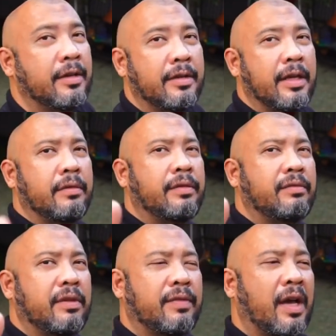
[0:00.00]
Day
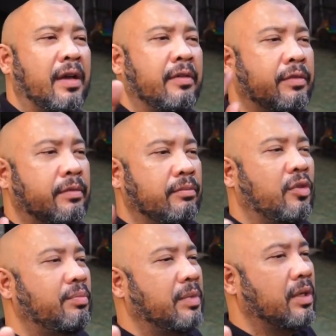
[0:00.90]
55,
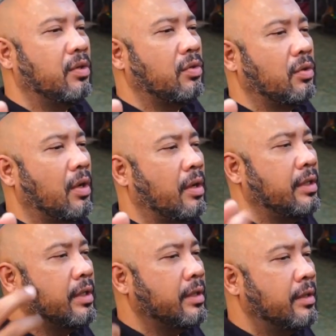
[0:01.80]
movement control
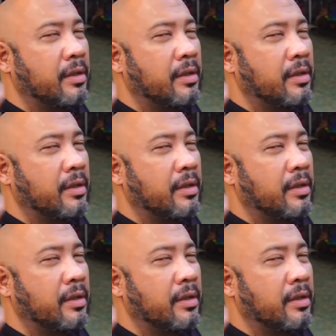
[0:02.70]
order.